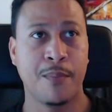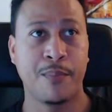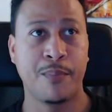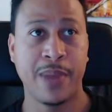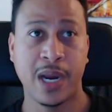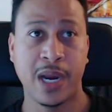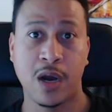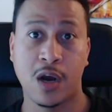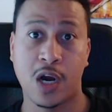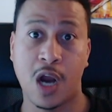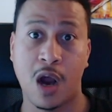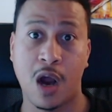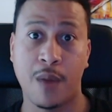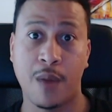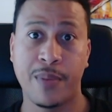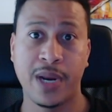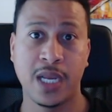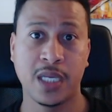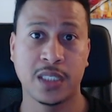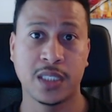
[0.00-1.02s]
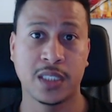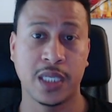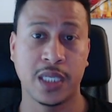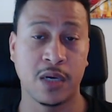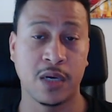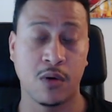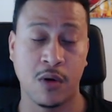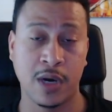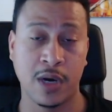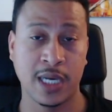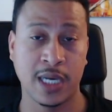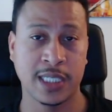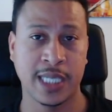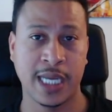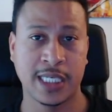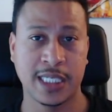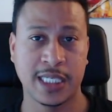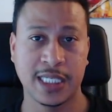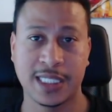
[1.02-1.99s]
bigger companies and
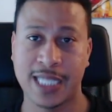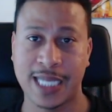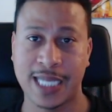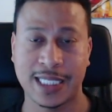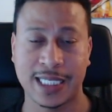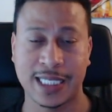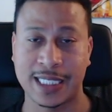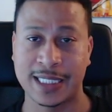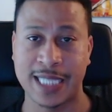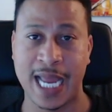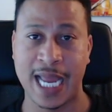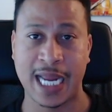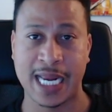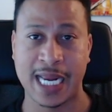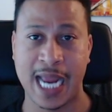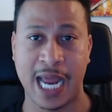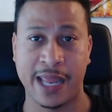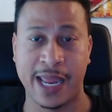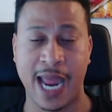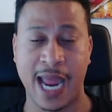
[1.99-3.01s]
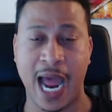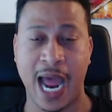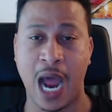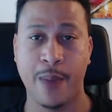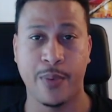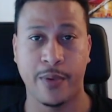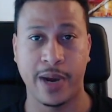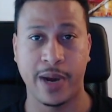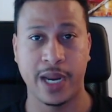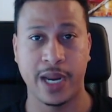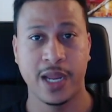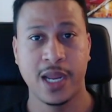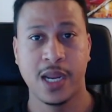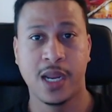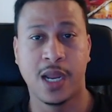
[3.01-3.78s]
organizations, that's exactly how they operate.